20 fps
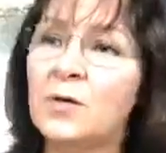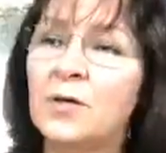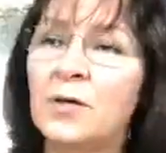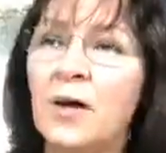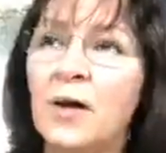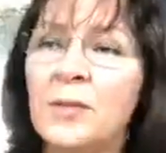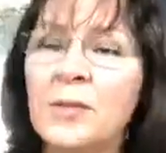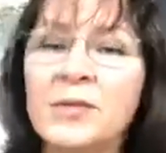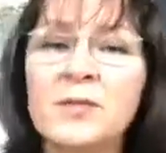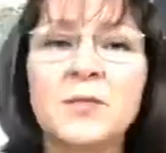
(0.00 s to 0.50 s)

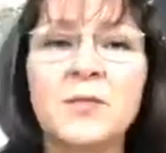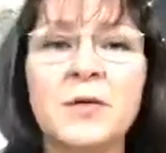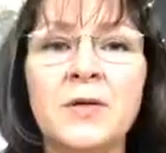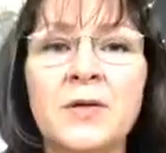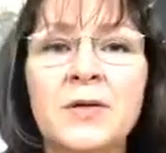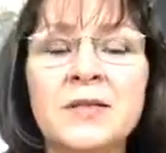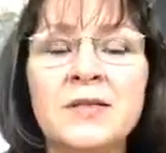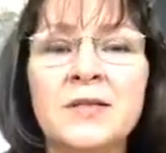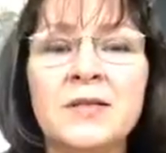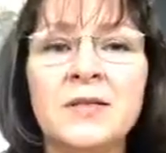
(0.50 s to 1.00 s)
I'm
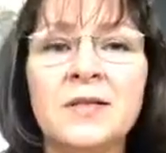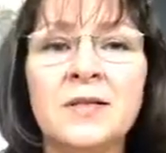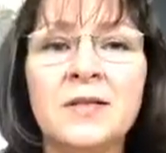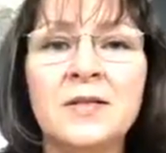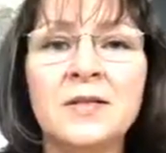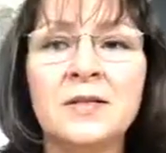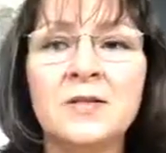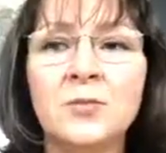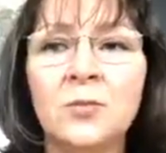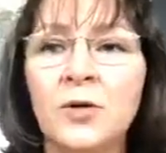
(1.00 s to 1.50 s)
experiencing
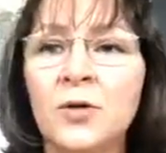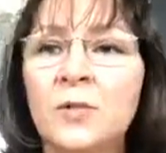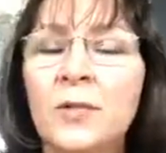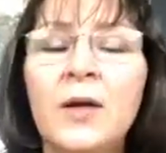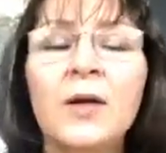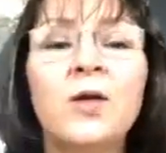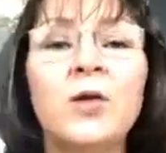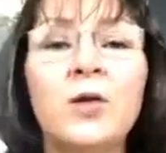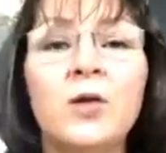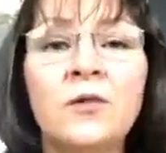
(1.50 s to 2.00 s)
this. What am
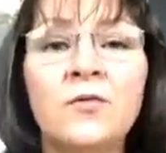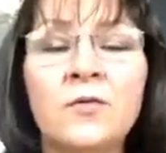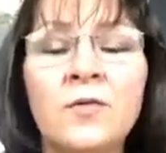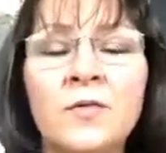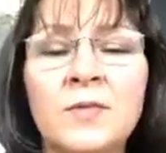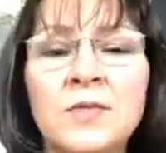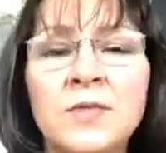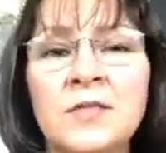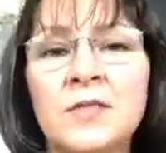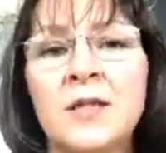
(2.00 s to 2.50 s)
I learning
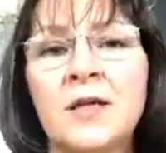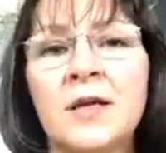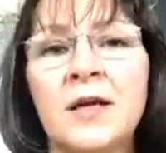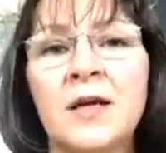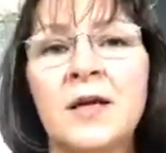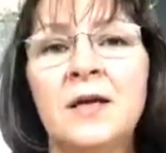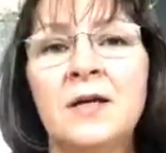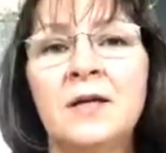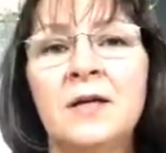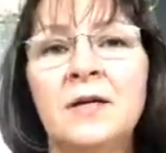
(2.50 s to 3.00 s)
from this
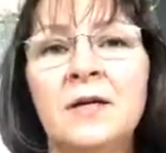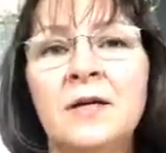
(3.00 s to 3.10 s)
today?